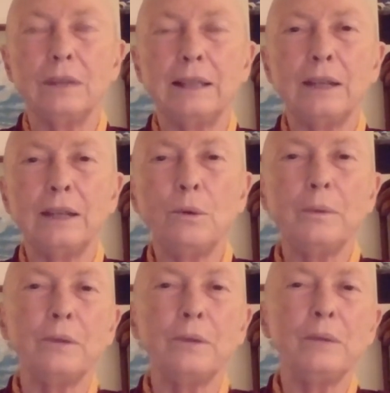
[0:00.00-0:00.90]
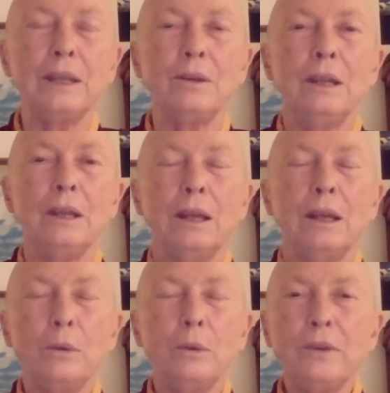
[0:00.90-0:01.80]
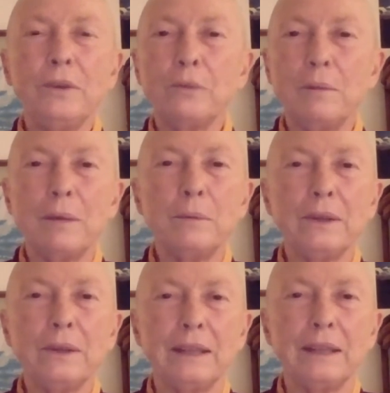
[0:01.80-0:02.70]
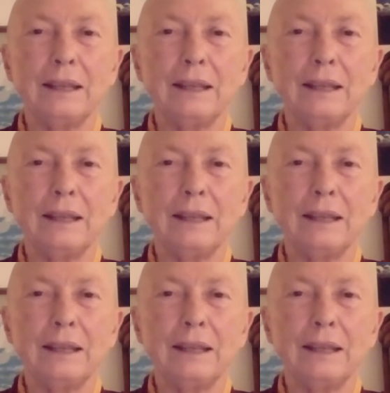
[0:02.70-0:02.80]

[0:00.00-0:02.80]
and I hope that we can always remember that